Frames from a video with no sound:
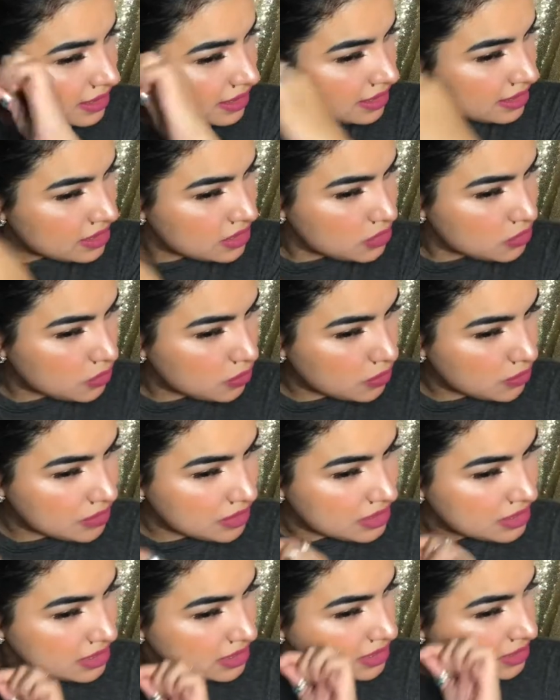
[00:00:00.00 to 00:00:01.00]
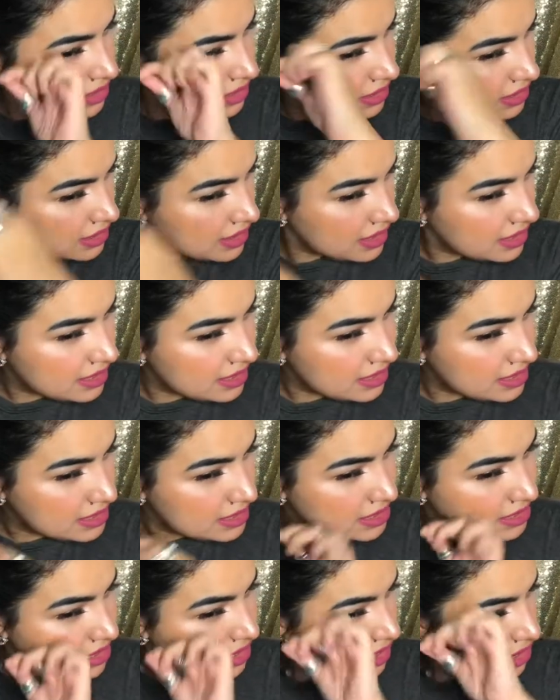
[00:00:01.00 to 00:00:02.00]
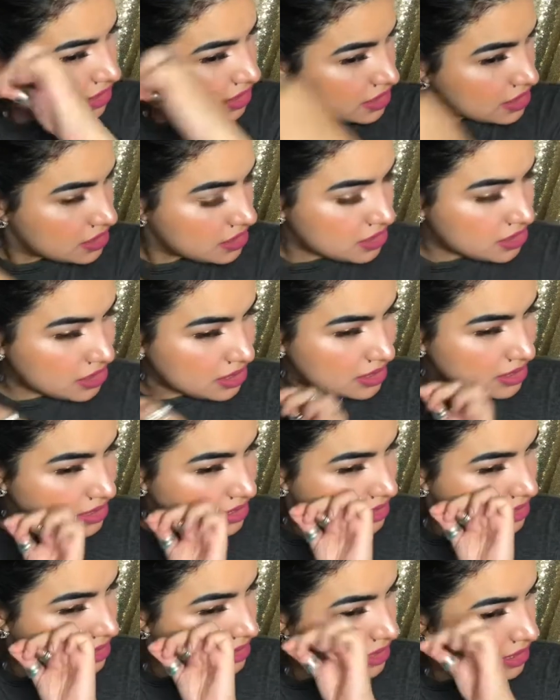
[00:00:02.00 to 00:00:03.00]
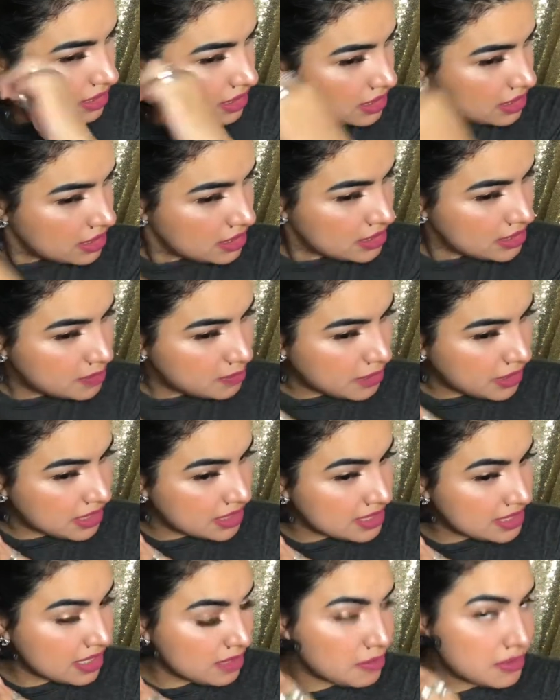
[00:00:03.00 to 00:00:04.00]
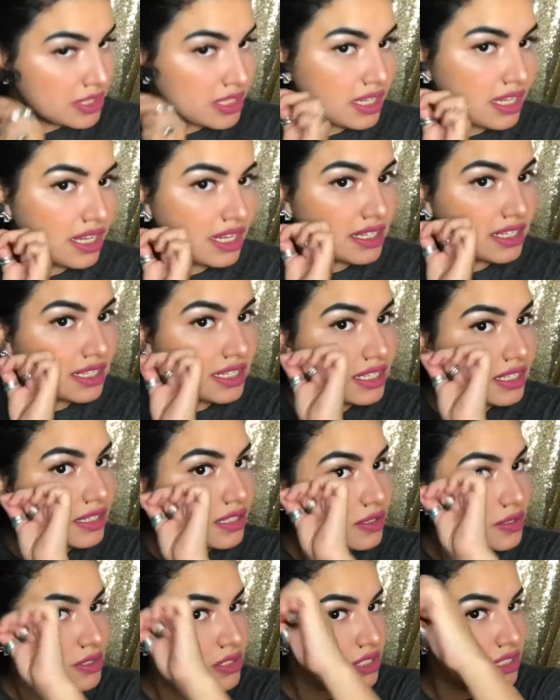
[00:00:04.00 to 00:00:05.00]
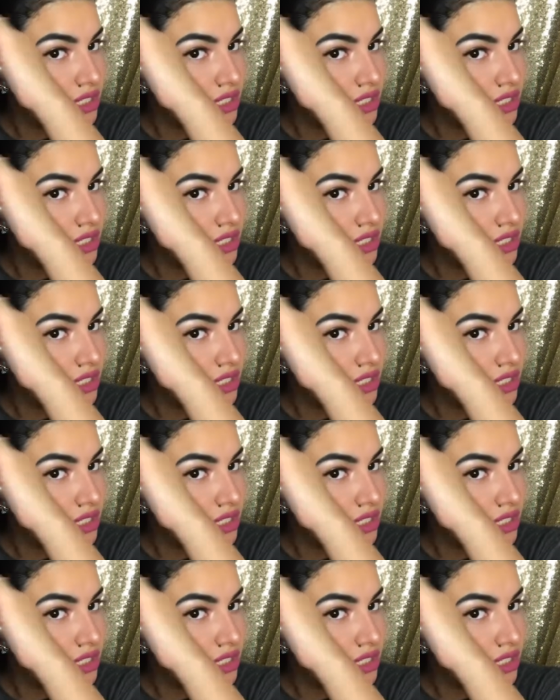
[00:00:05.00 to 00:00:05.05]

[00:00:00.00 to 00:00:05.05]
in this quarantine is just spending time with God, getting closer to